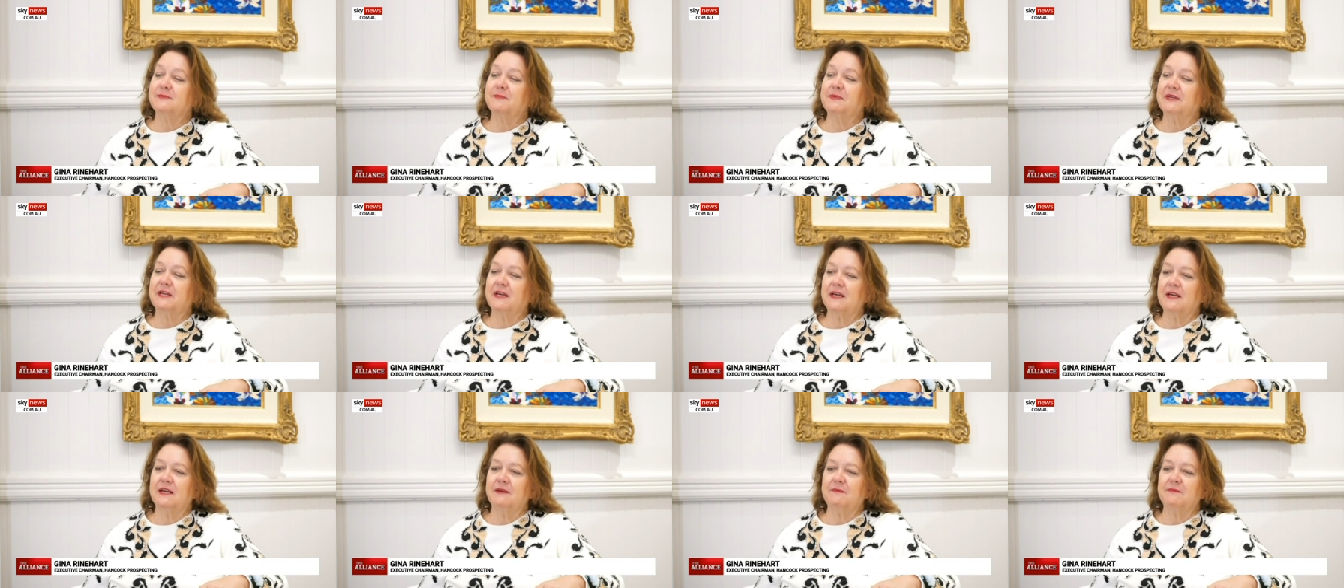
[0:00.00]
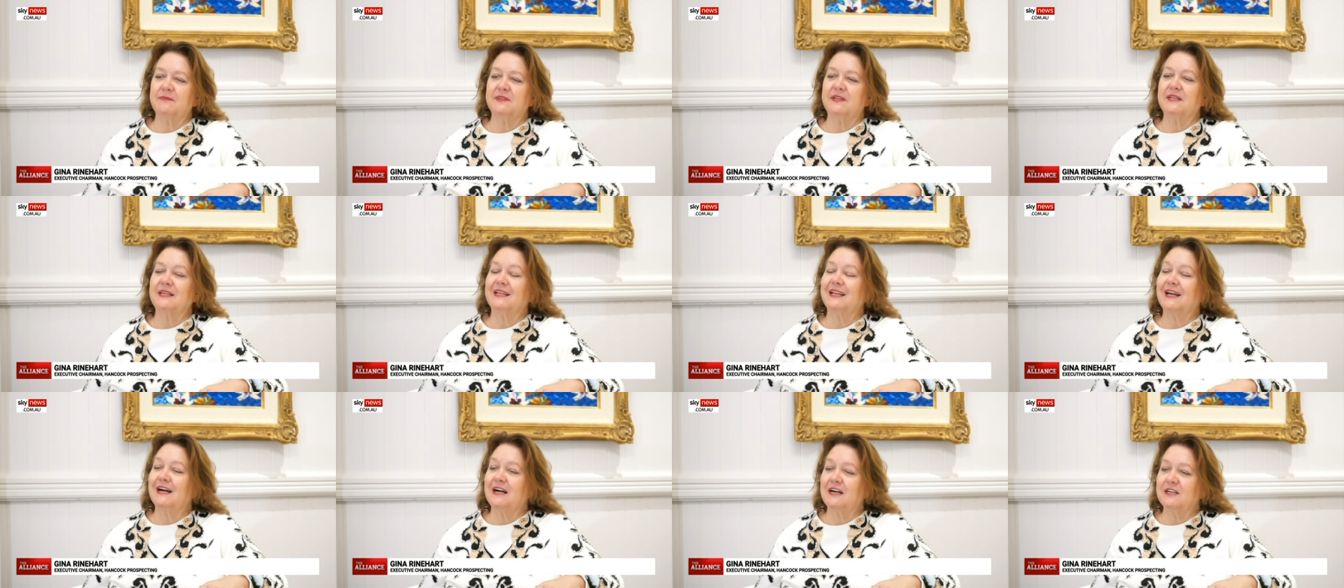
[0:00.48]
became the
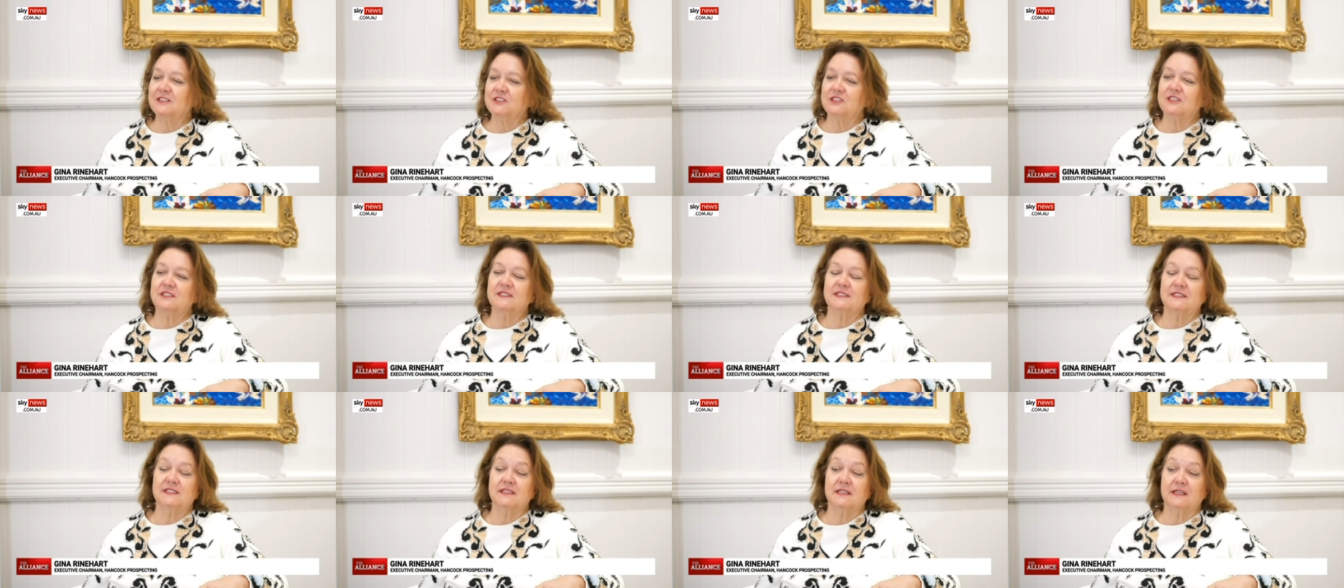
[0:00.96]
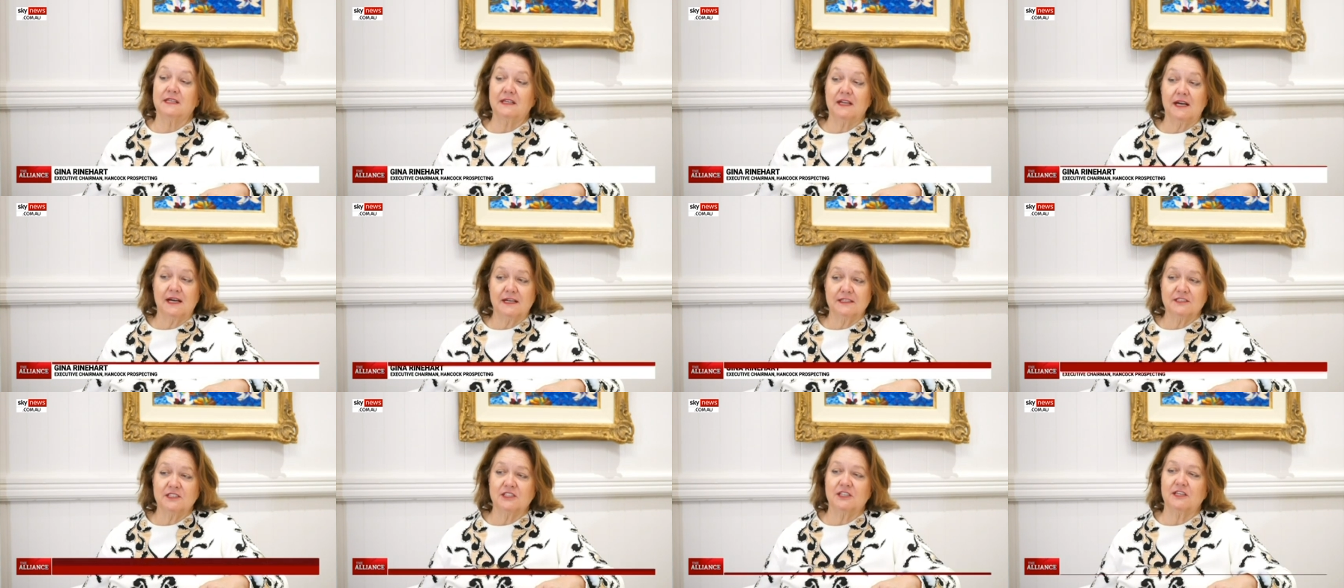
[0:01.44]
largest
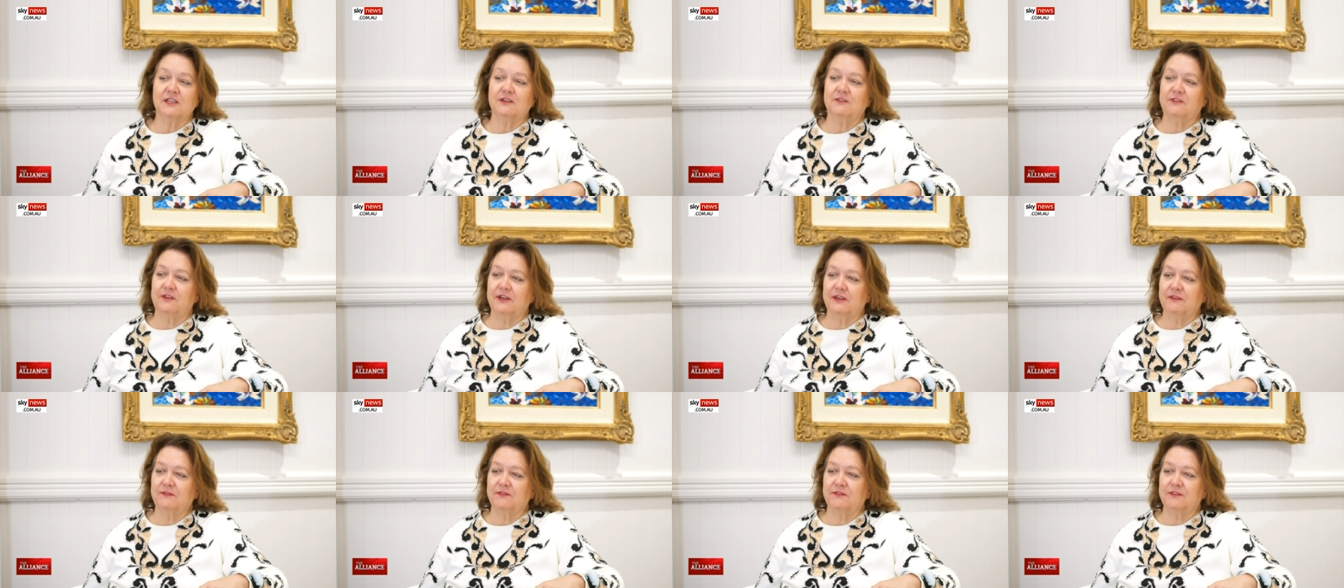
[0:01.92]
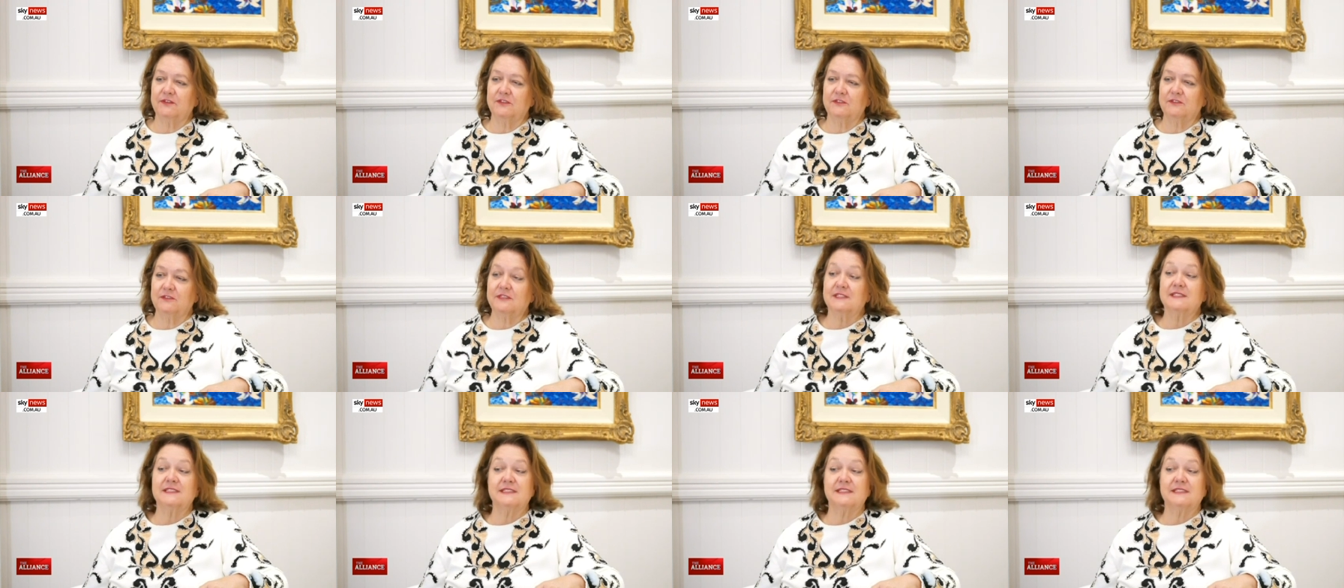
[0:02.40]
largely greenfield